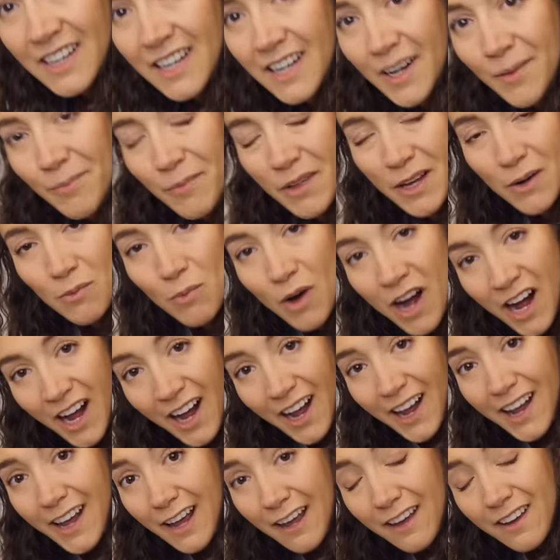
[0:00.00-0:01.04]
and I'm like,
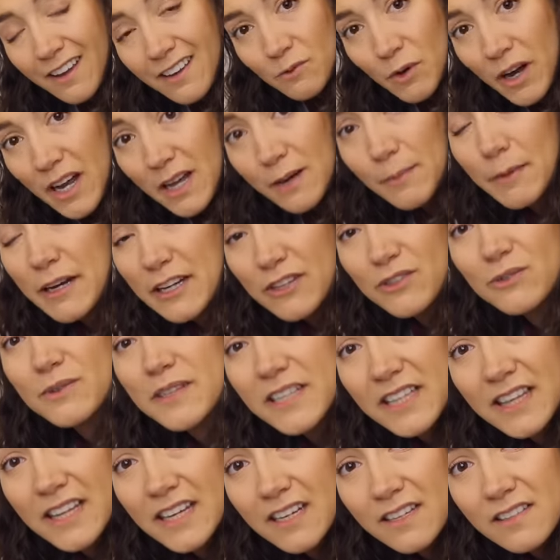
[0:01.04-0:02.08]
why? Why am I
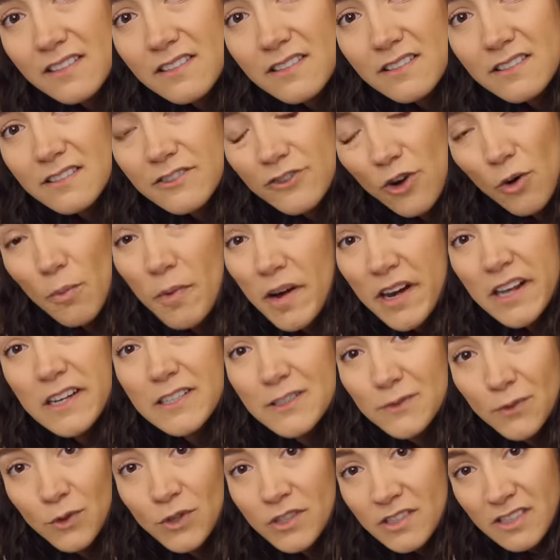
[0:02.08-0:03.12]
doing this? Nobody
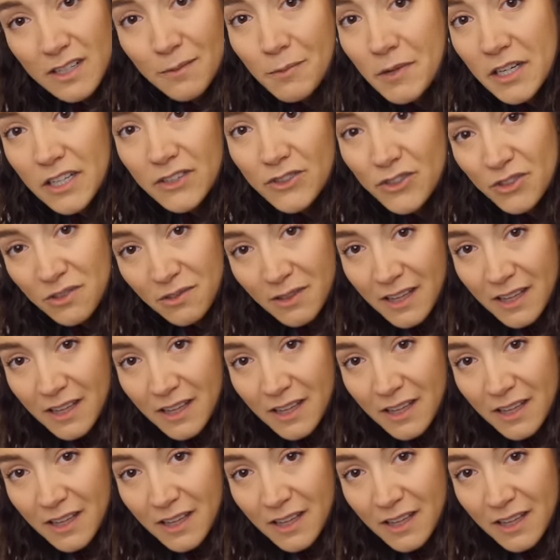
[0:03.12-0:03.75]
is forcing me to do